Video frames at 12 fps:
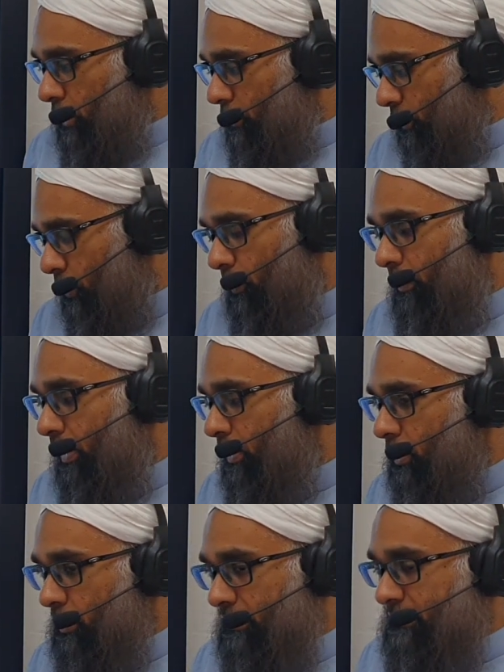So
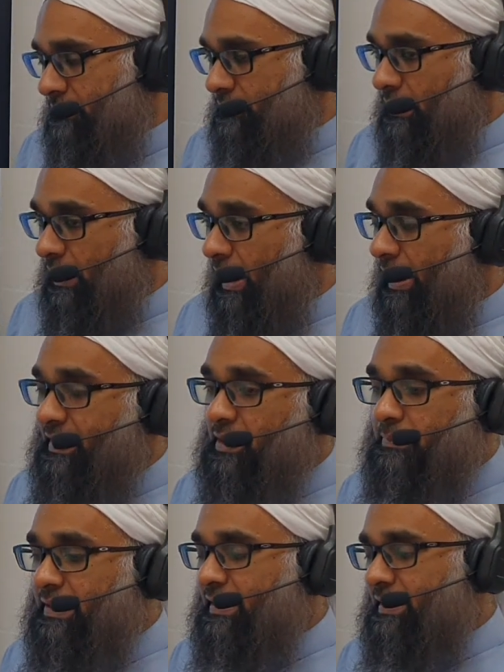a
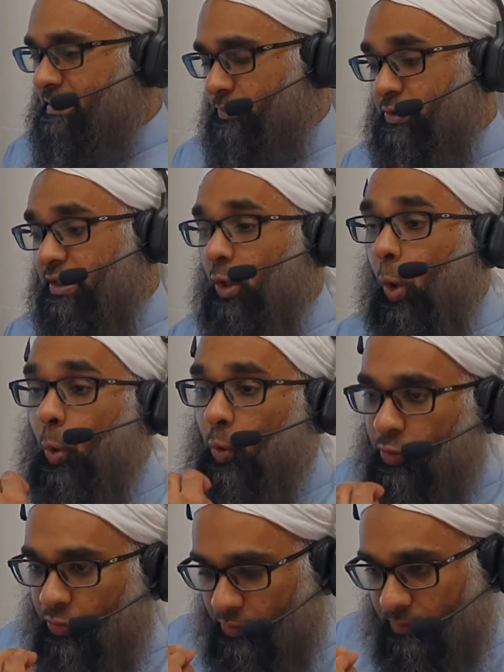yamin is when you take an
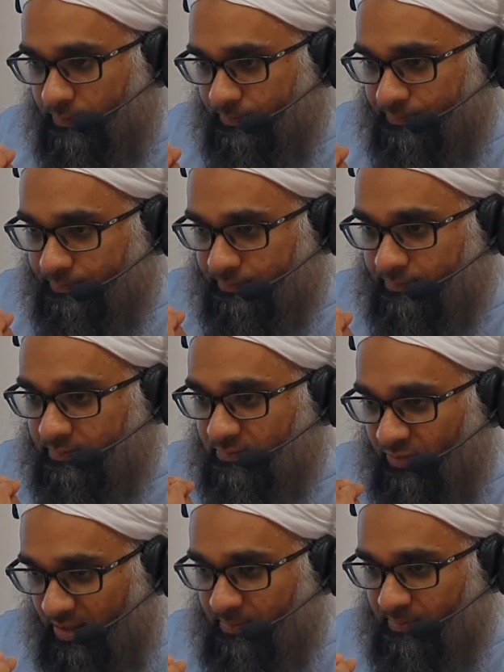oath
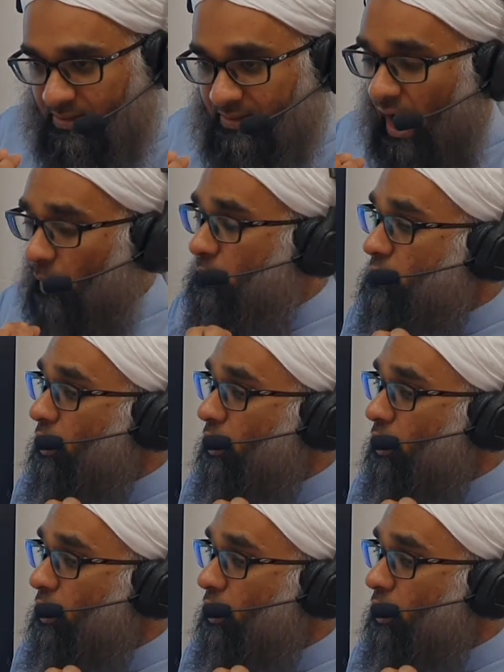for him that I will